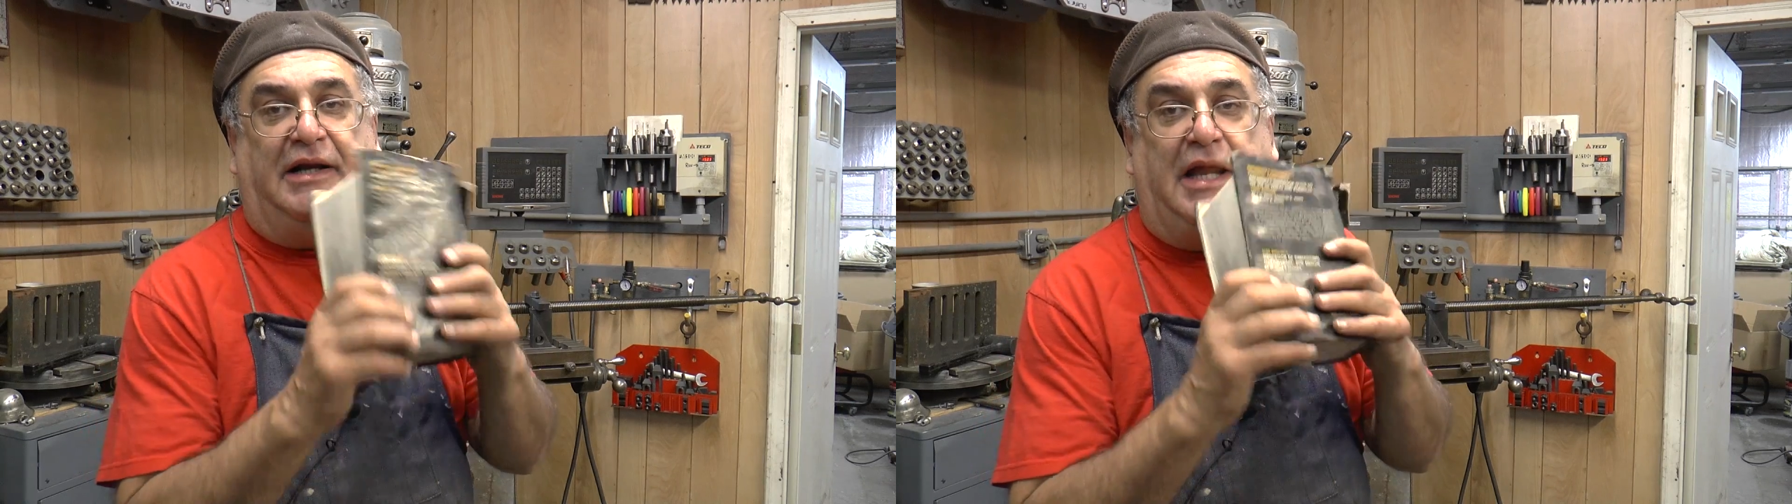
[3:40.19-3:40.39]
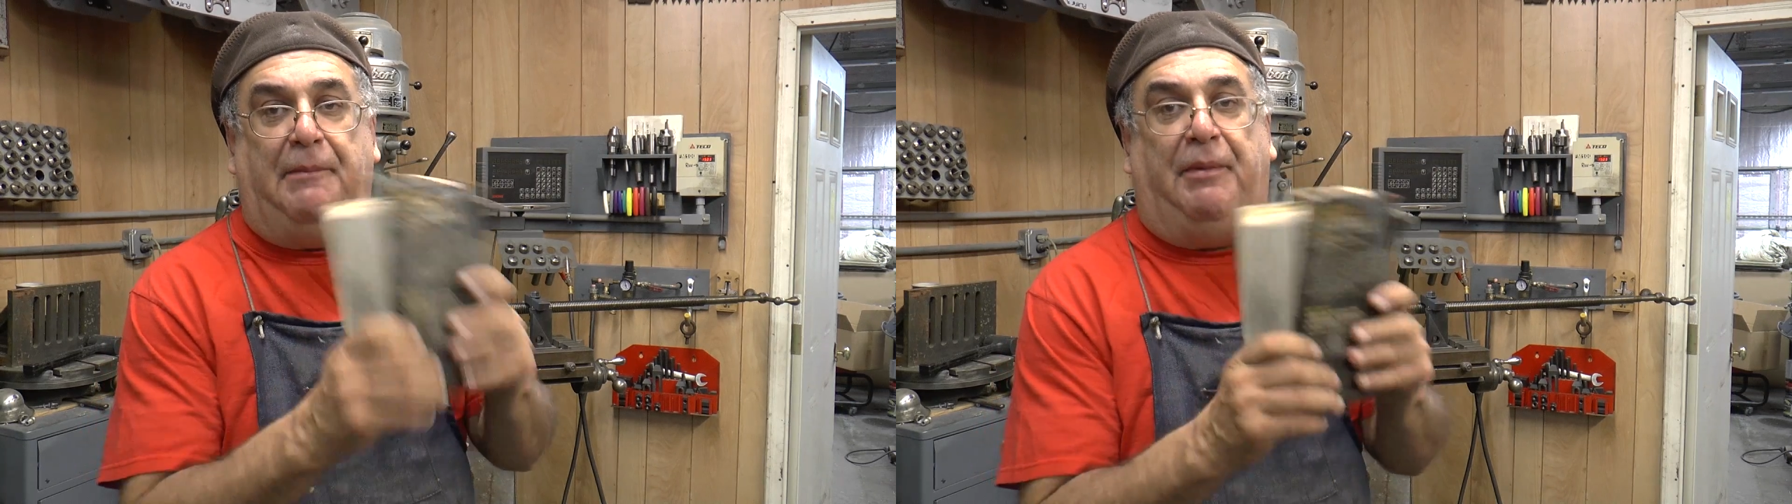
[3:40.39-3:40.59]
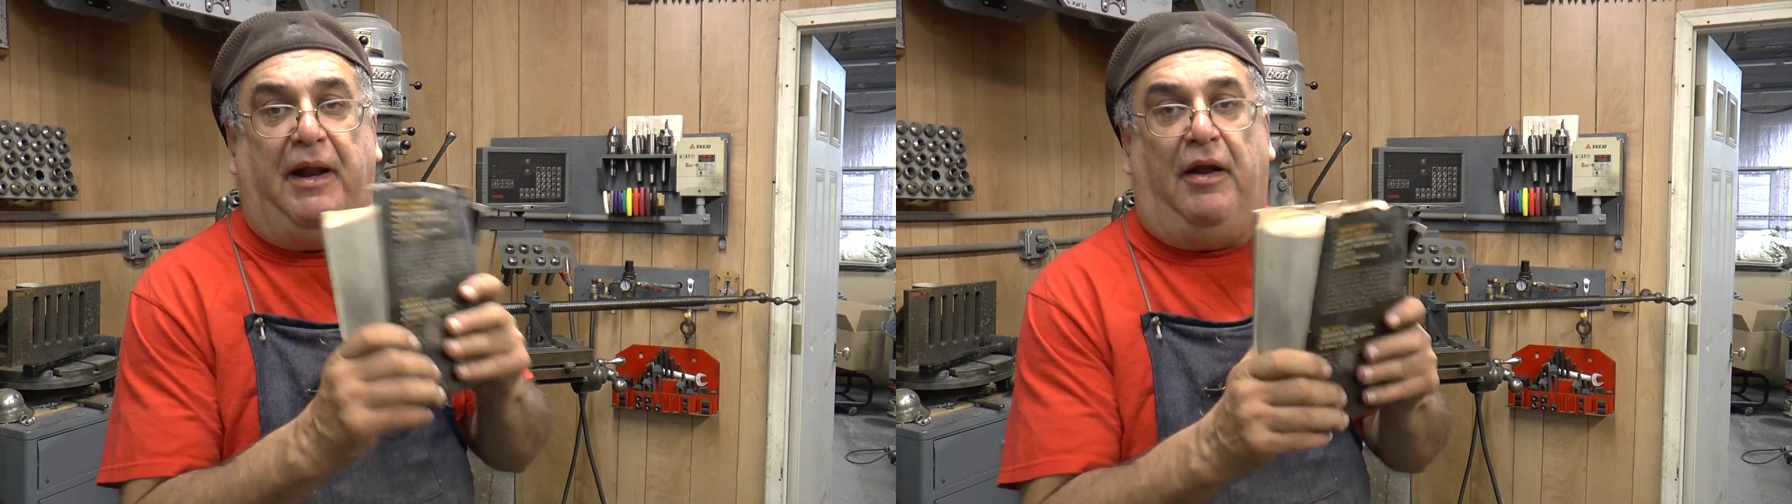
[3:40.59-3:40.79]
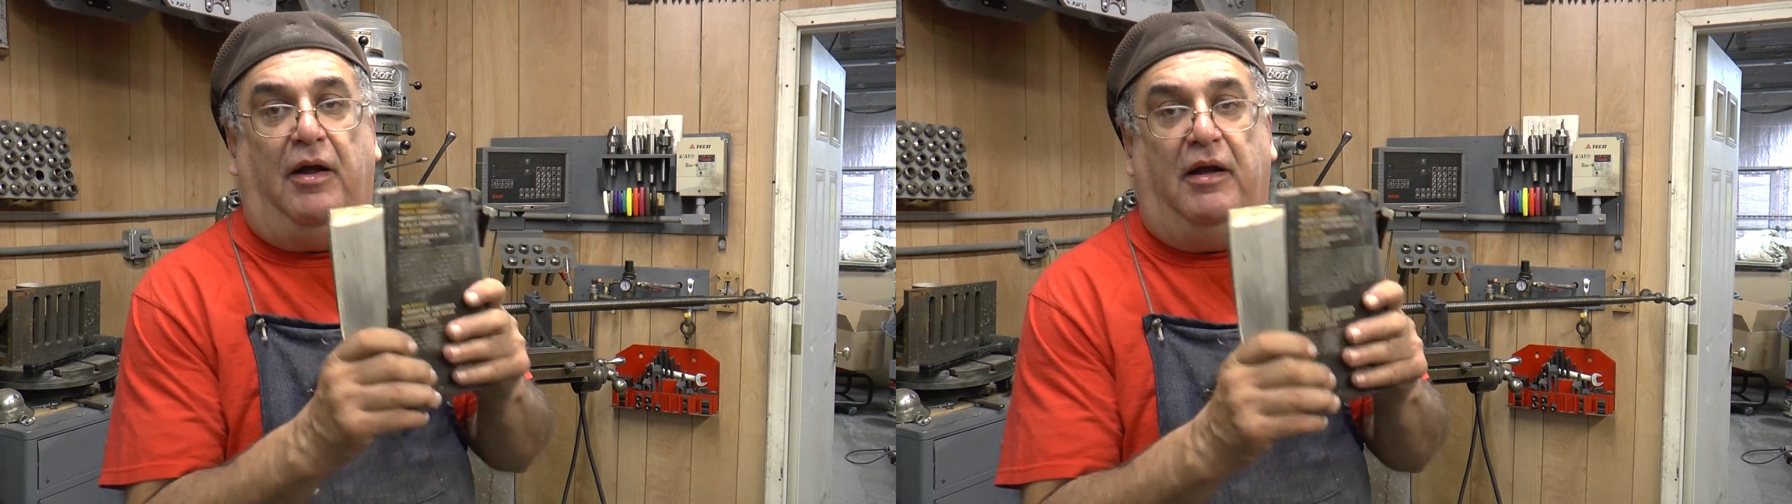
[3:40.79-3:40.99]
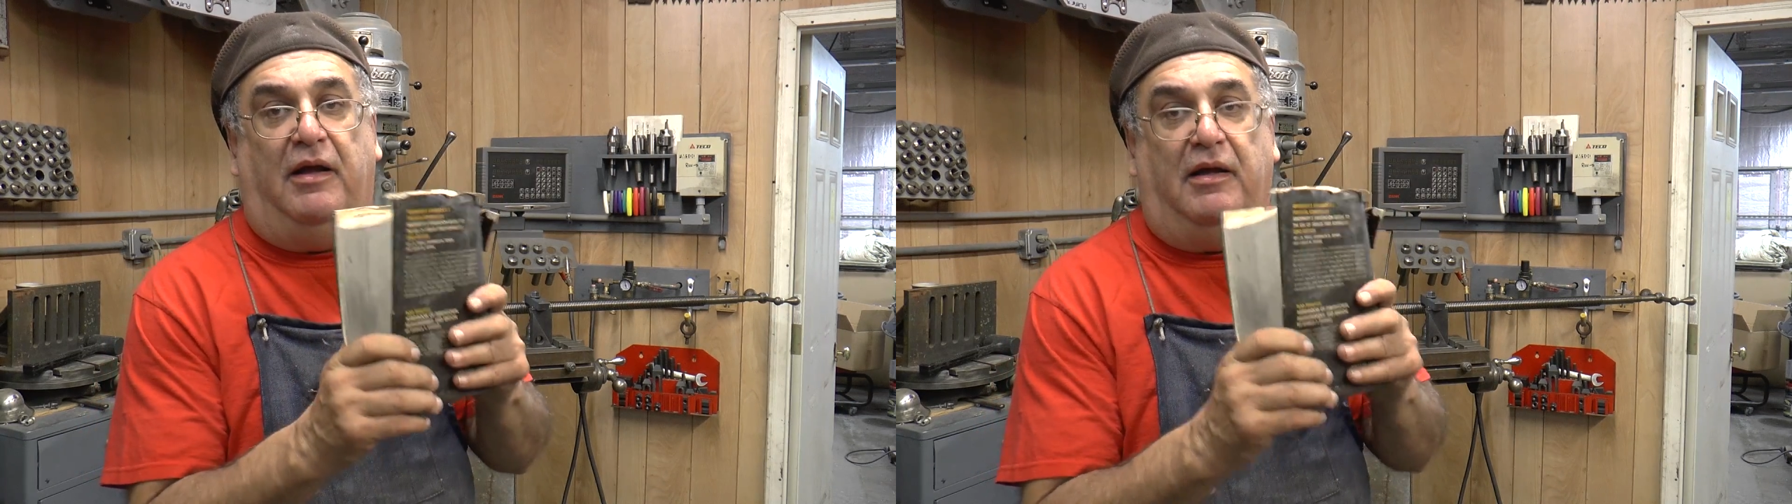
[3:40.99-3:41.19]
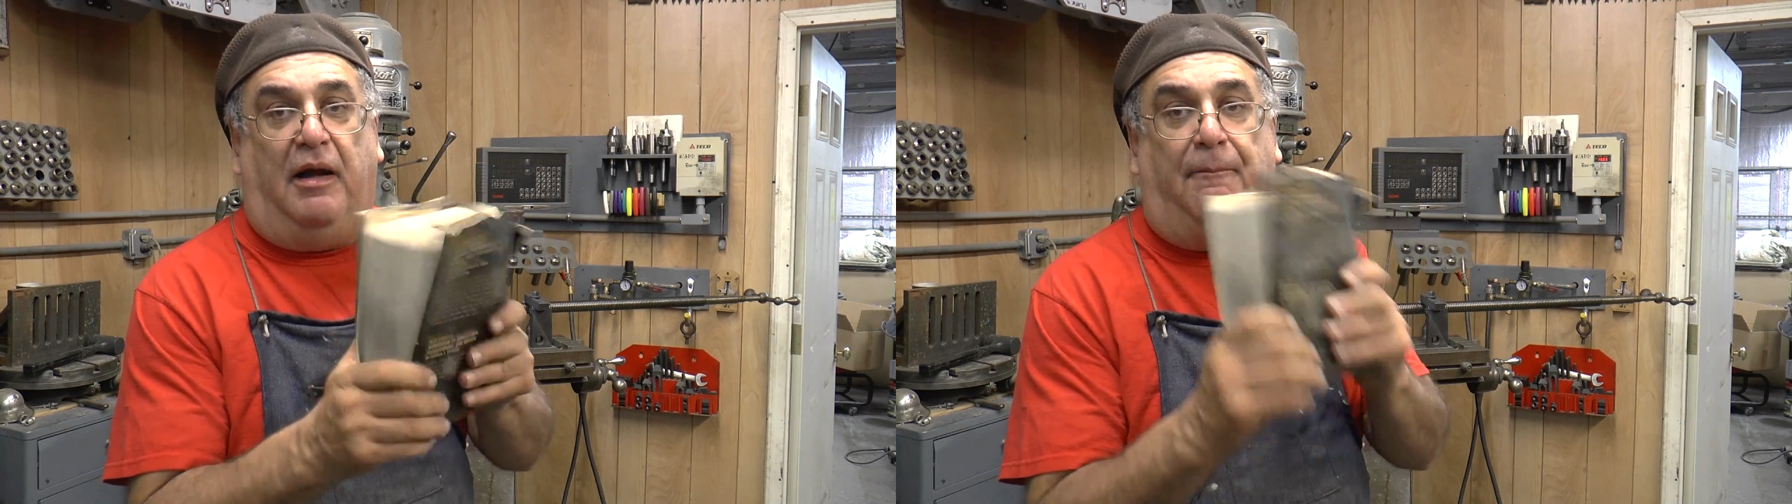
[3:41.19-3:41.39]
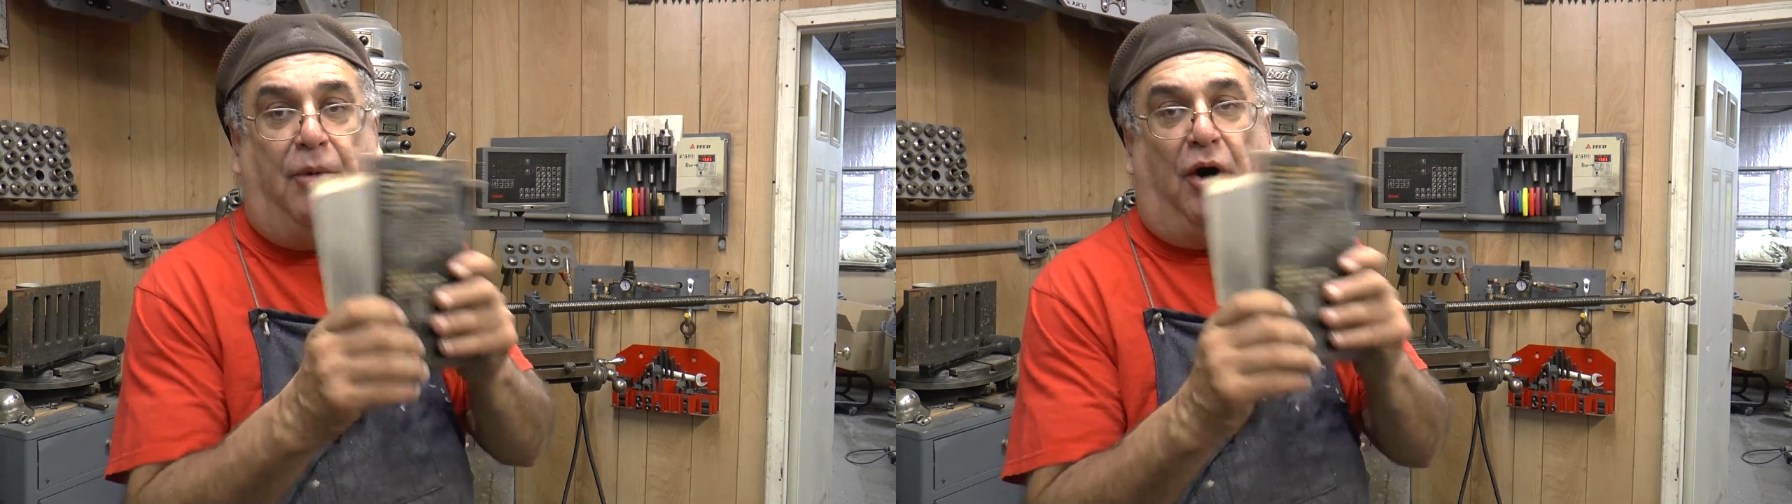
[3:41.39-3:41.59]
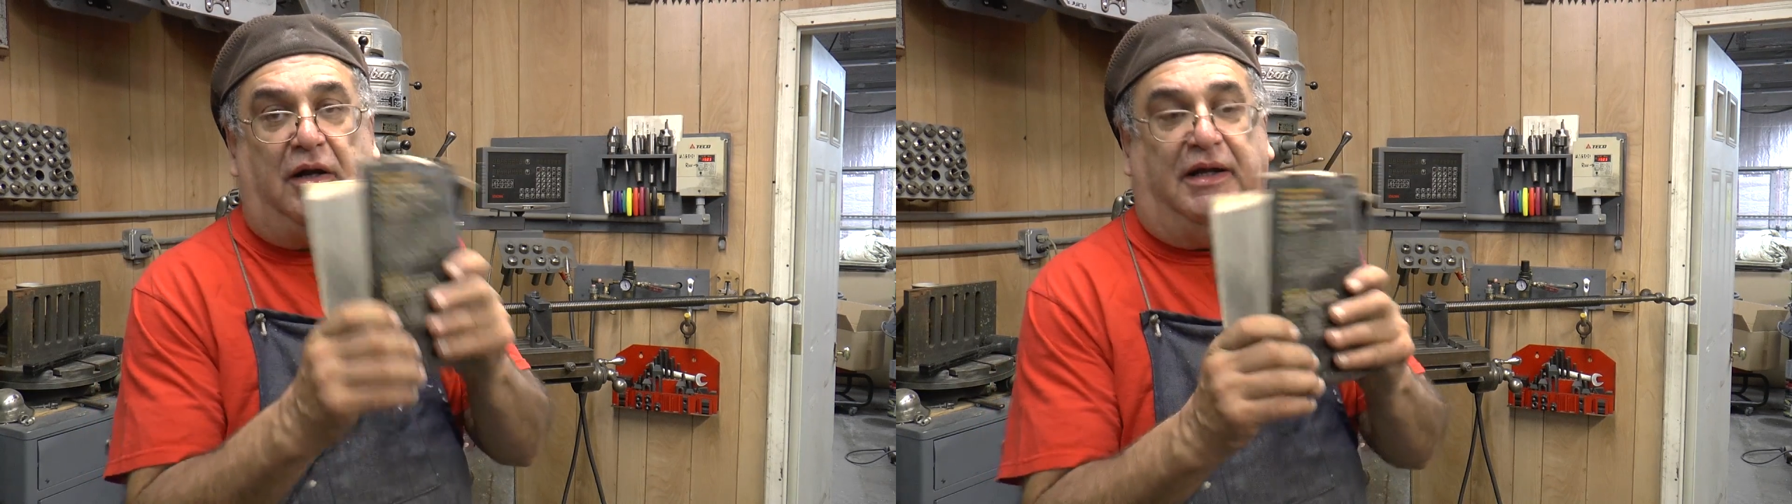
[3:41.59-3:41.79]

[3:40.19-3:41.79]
Keep it a book